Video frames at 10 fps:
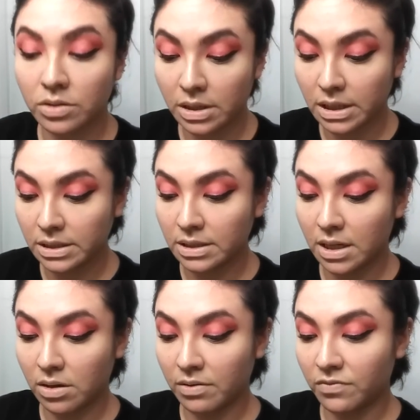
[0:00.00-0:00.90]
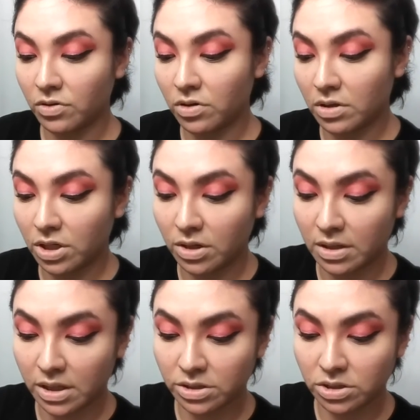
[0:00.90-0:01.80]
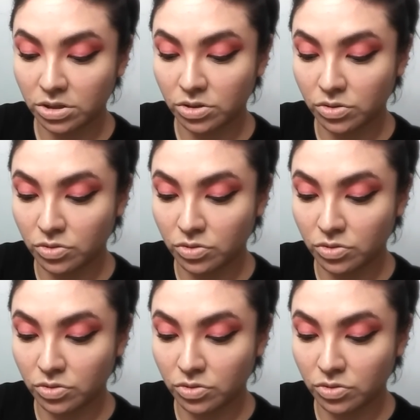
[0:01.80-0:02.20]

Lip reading: I guess now after curling your lashes, you